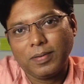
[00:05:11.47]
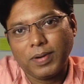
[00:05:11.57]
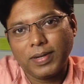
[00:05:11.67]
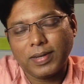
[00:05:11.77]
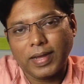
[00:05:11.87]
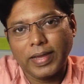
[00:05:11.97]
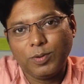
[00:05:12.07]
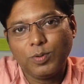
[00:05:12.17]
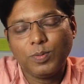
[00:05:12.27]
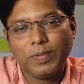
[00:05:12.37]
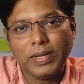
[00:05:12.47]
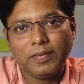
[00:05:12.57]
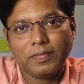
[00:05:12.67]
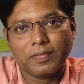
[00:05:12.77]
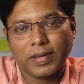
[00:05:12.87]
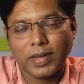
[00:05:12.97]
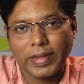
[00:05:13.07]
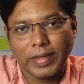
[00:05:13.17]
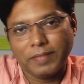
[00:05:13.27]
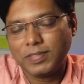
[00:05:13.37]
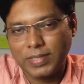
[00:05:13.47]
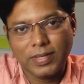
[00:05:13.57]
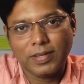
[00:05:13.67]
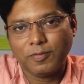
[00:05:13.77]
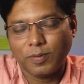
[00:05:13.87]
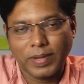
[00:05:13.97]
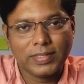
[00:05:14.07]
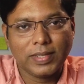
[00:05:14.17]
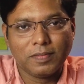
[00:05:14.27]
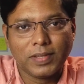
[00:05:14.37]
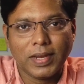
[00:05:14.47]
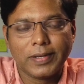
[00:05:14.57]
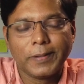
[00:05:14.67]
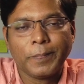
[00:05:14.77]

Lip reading: But I do believe, and I have seen it for myself, that